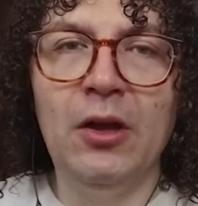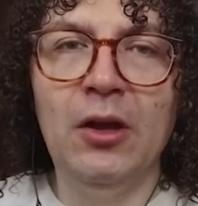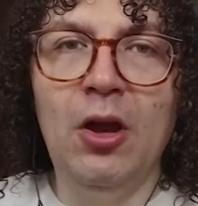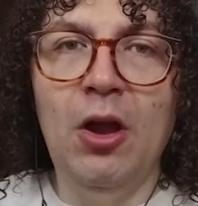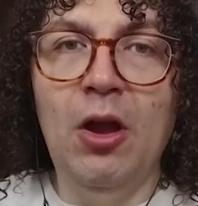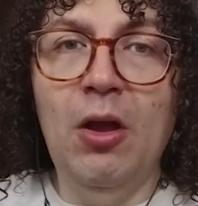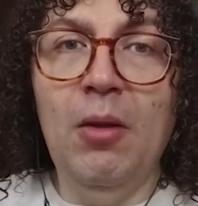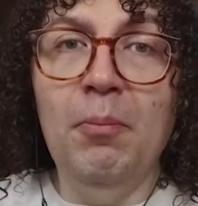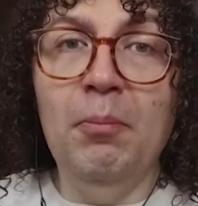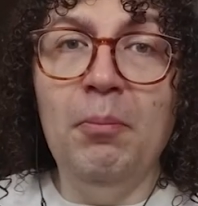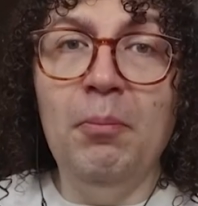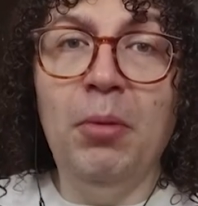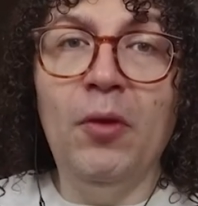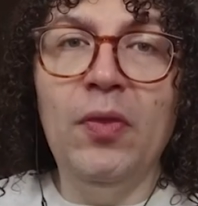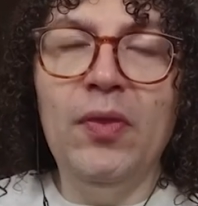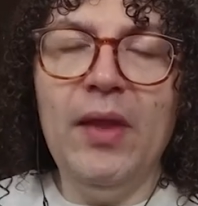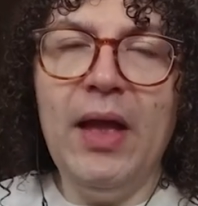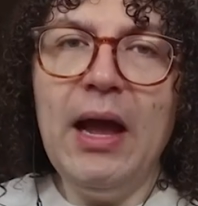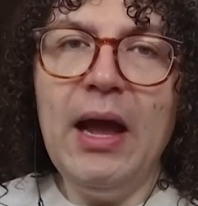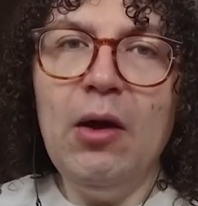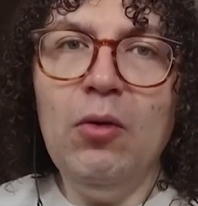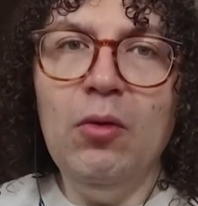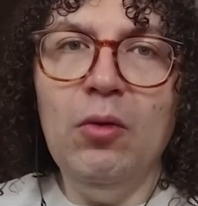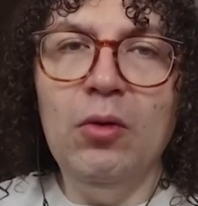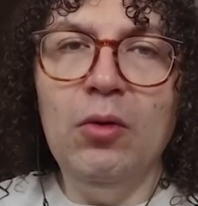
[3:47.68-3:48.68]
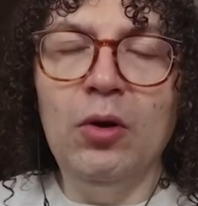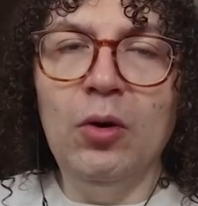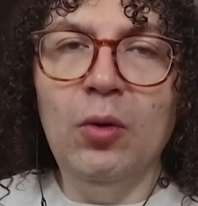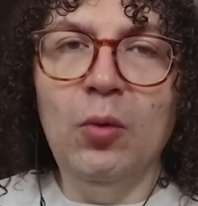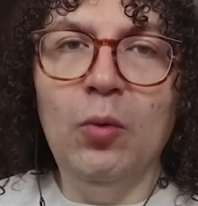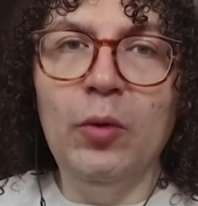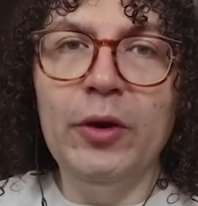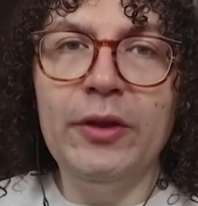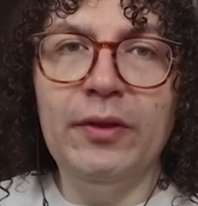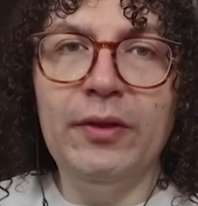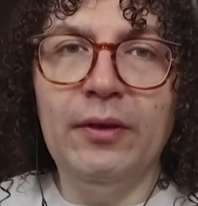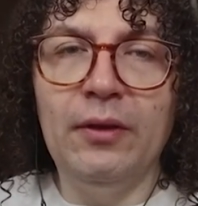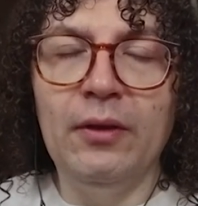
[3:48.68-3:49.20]
But now with
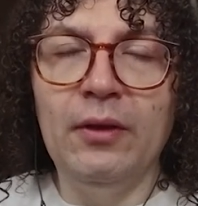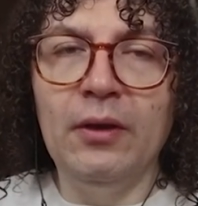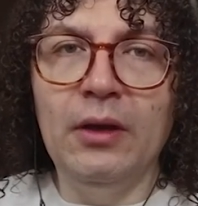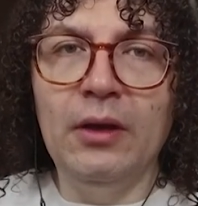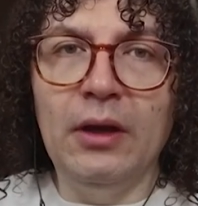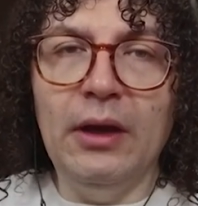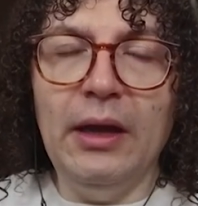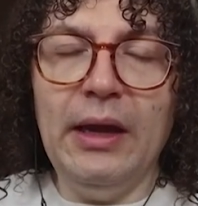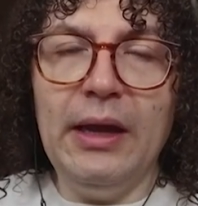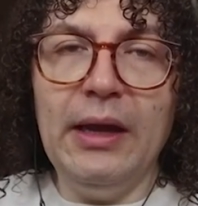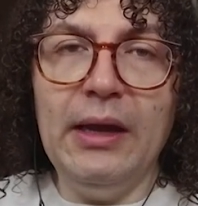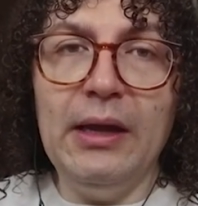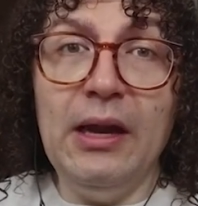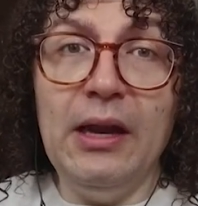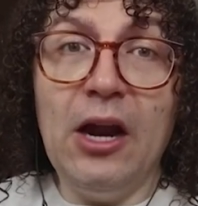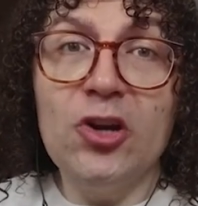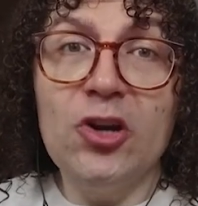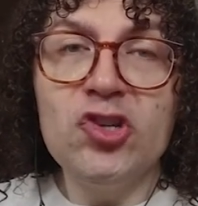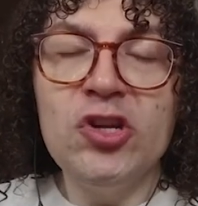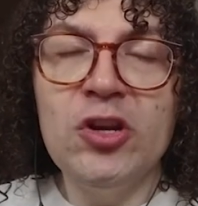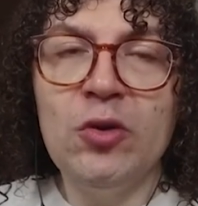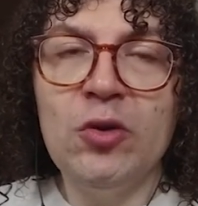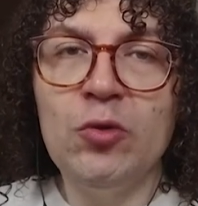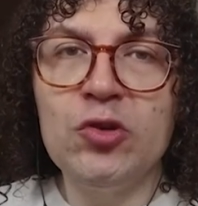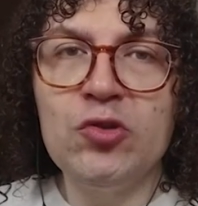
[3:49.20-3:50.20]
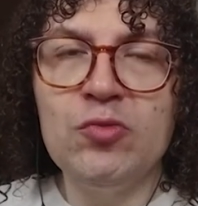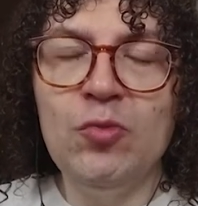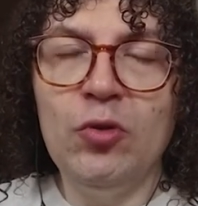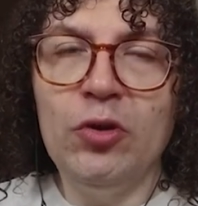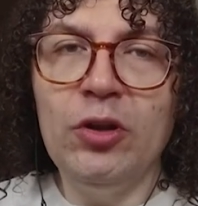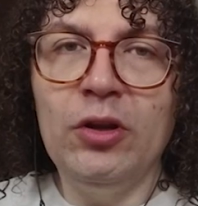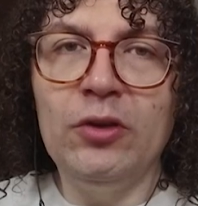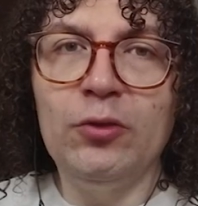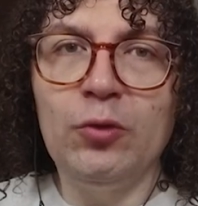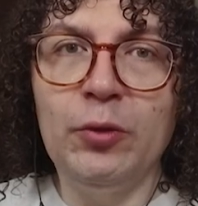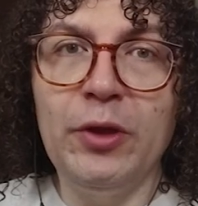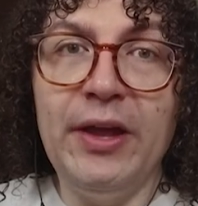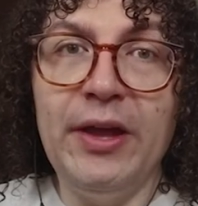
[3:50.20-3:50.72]
large language models,
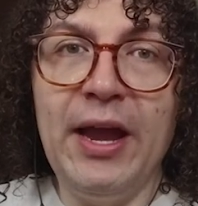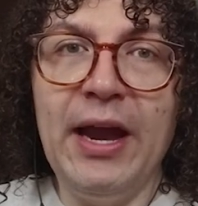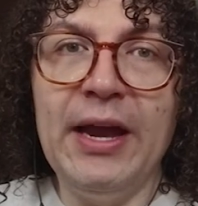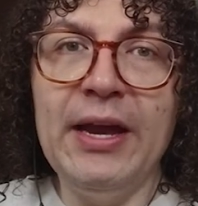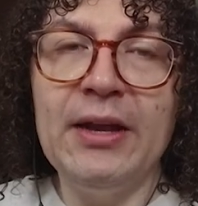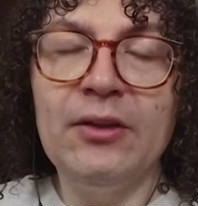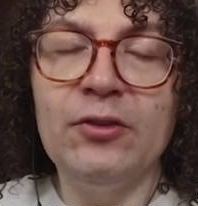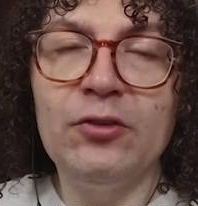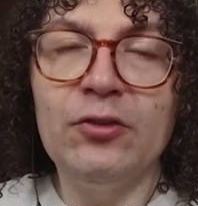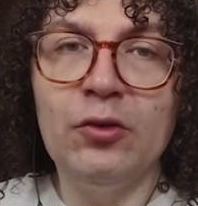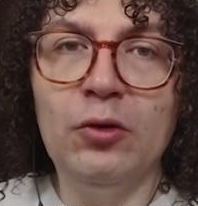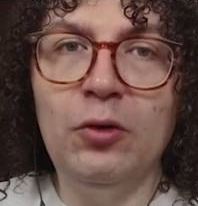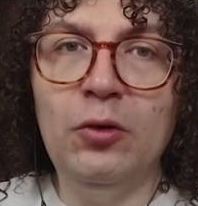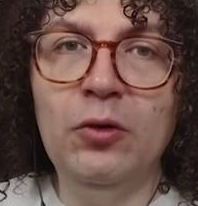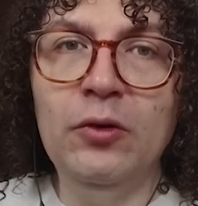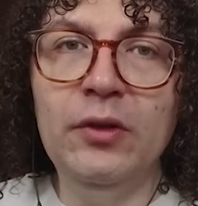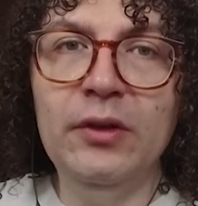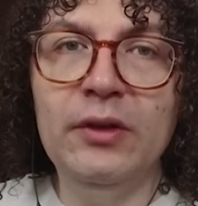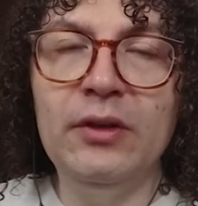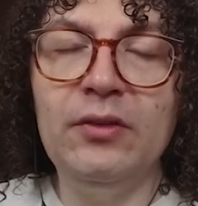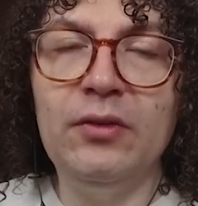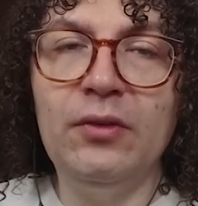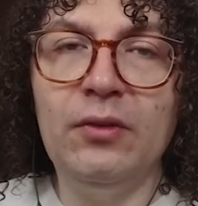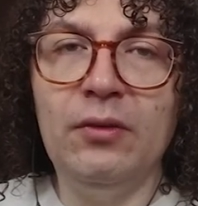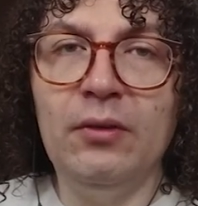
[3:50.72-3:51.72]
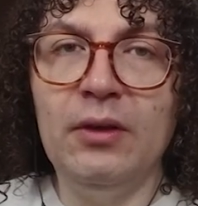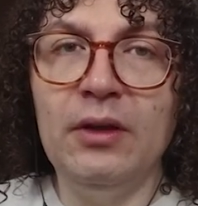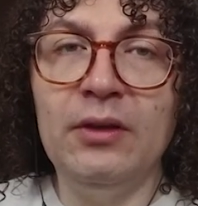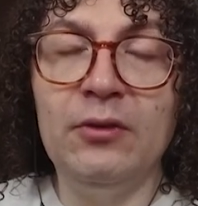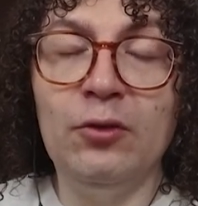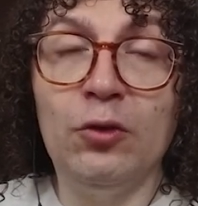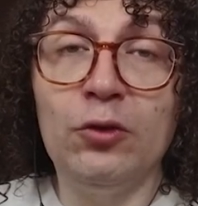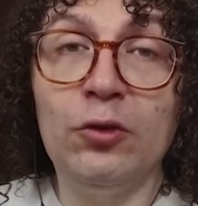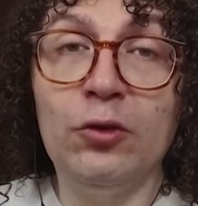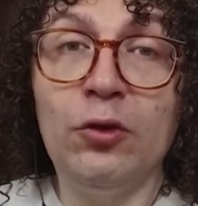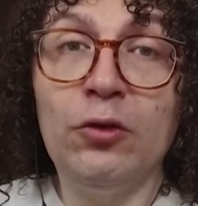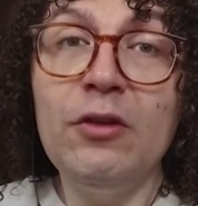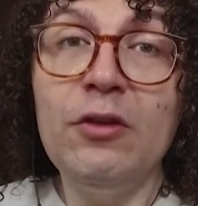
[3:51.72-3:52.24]
with AI and so on, this is also
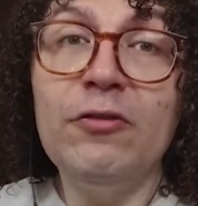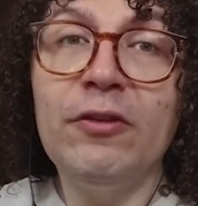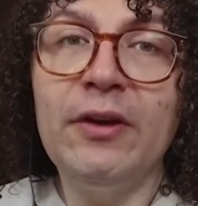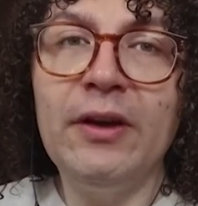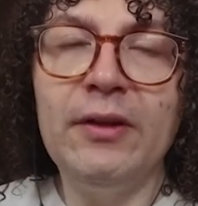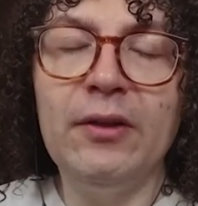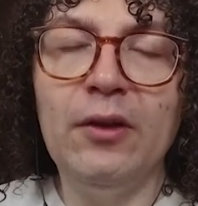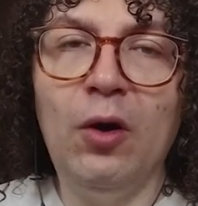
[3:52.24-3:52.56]
different,